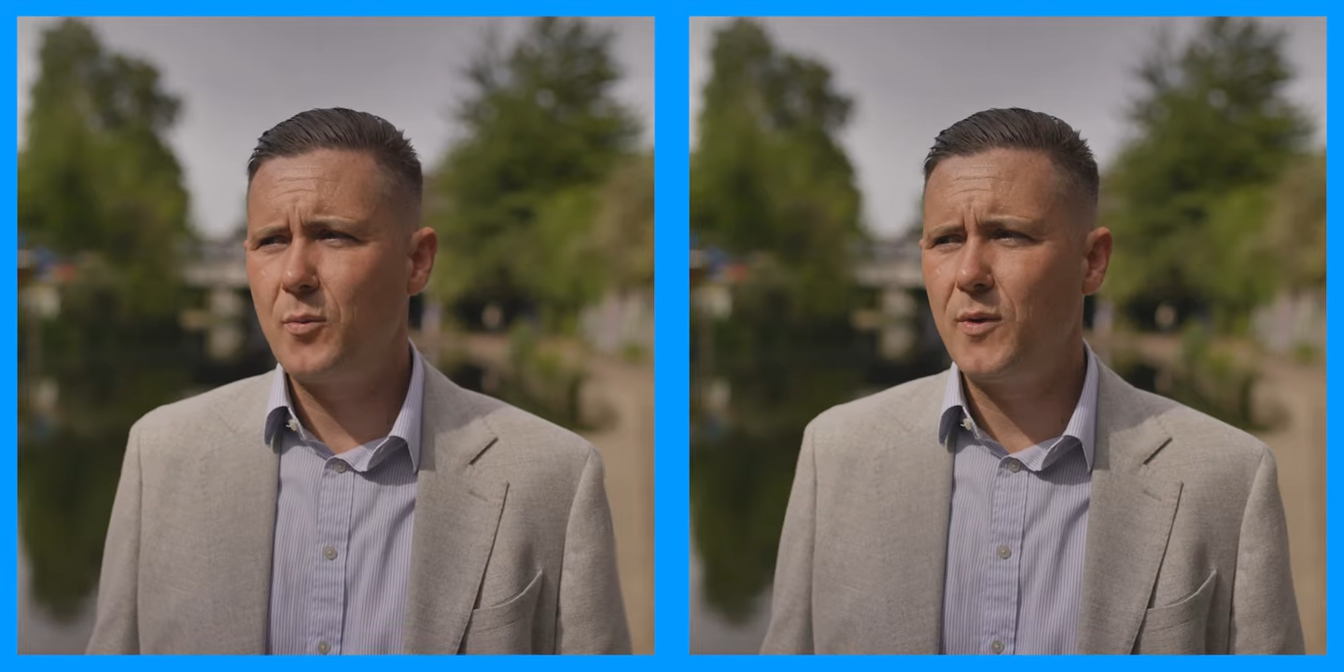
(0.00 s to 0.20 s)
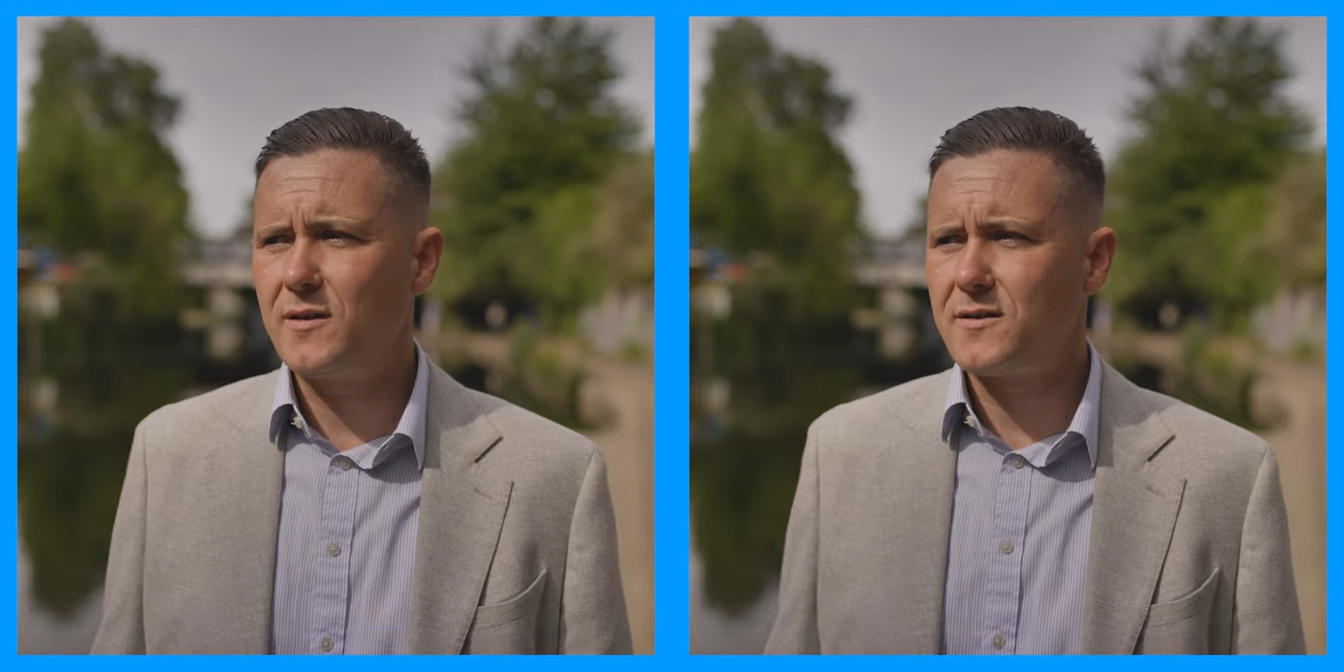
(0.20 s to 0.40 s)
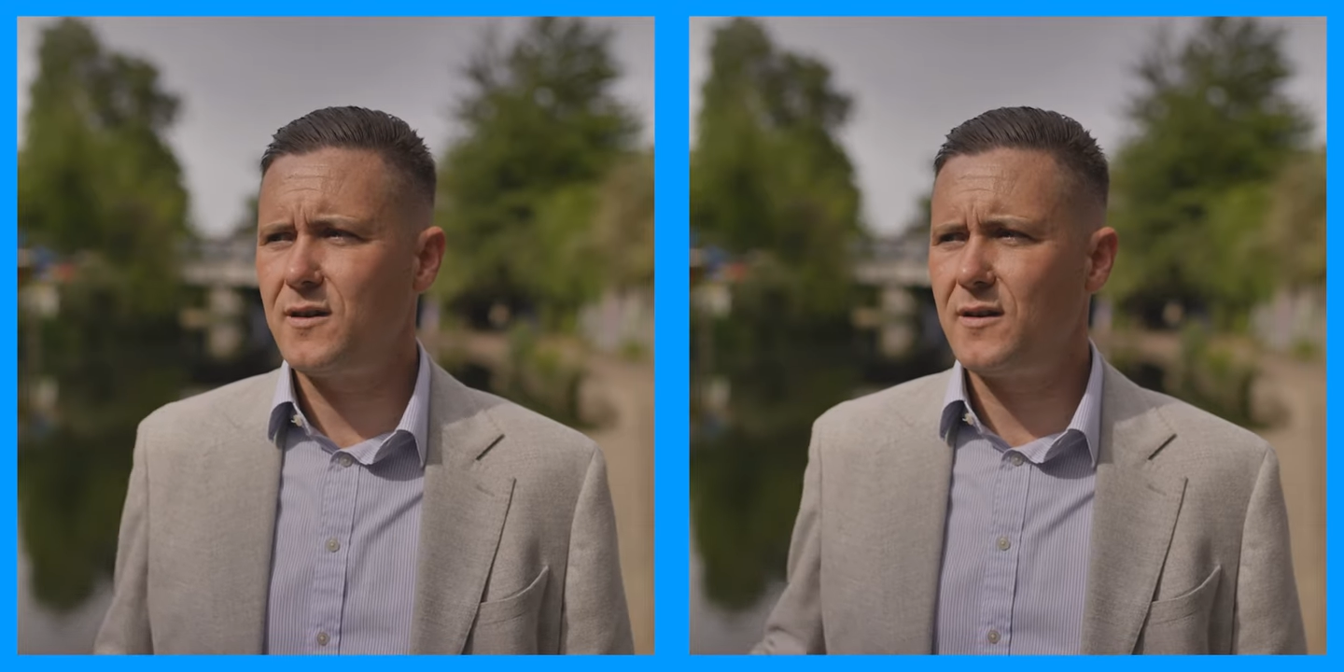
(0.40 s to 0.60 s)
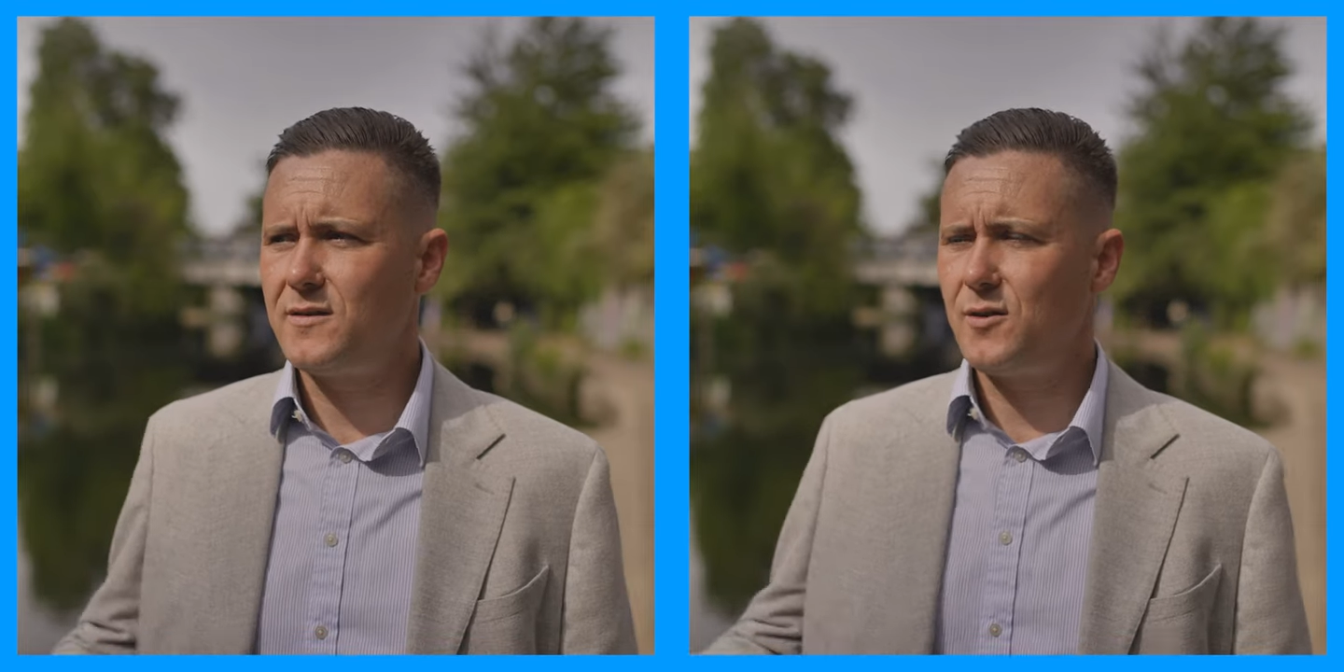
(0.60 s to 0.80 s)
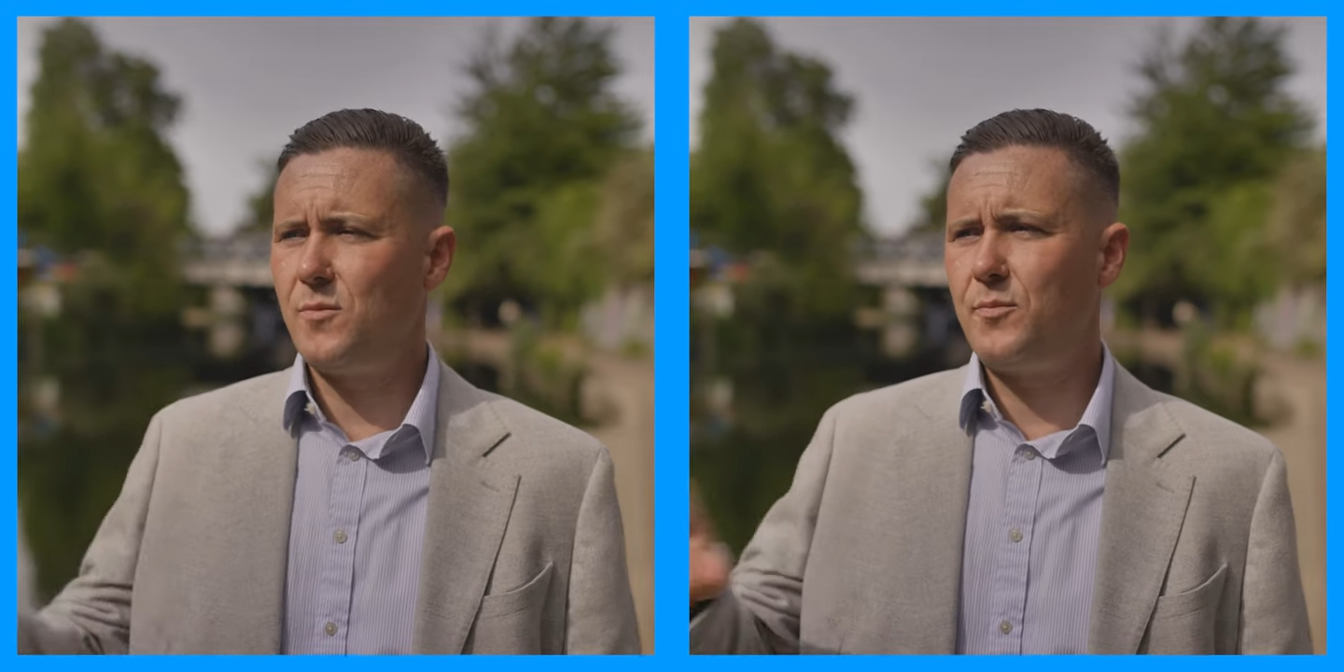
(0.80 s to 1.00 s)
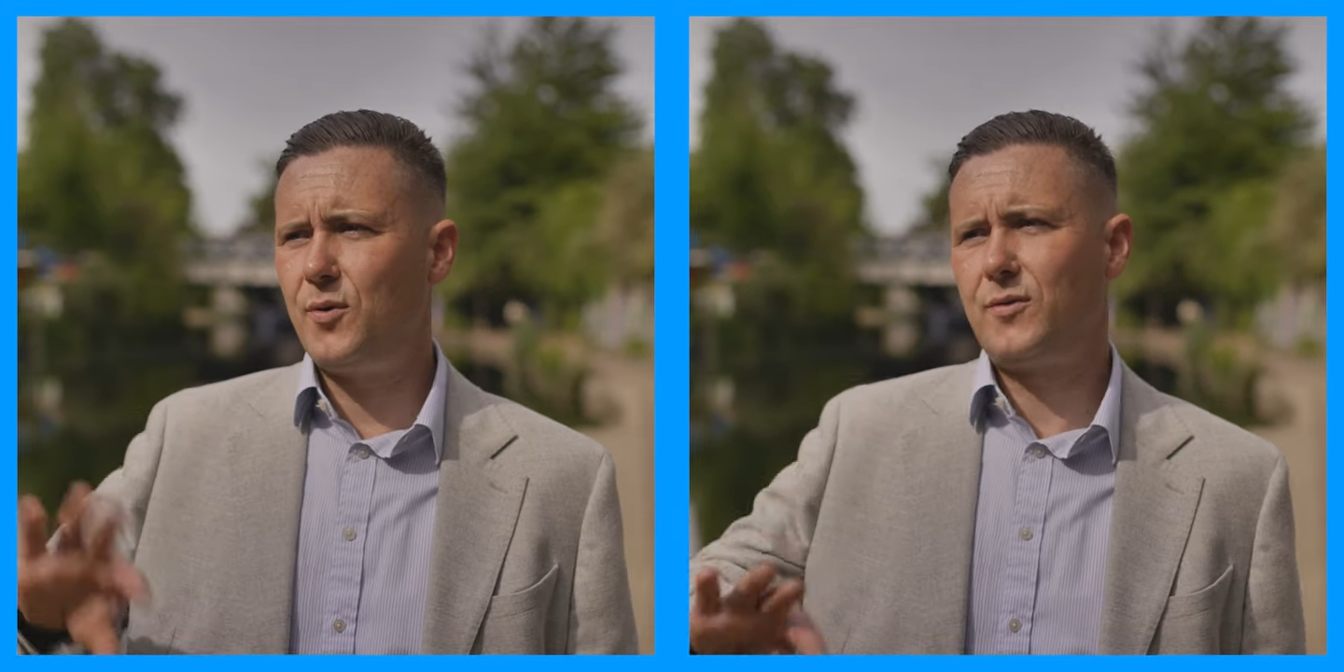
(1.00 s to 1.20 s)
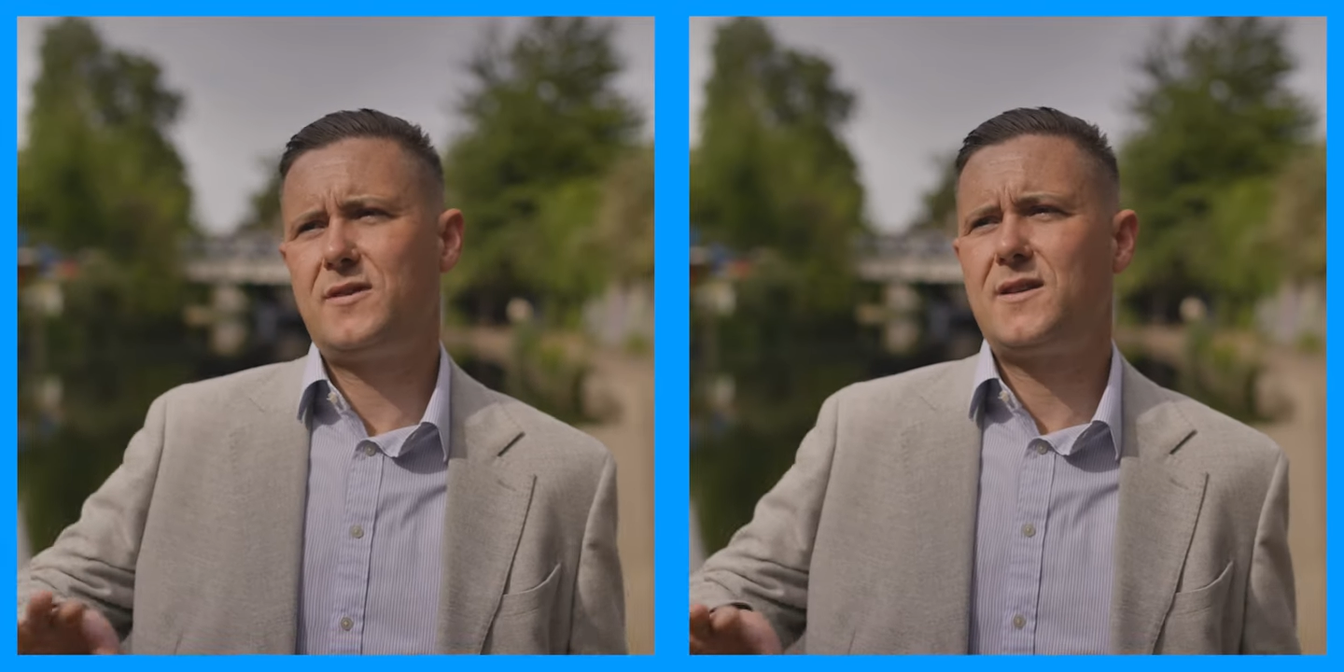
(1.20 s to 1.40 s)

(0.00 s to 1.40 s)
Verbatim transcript: when we decided to onboard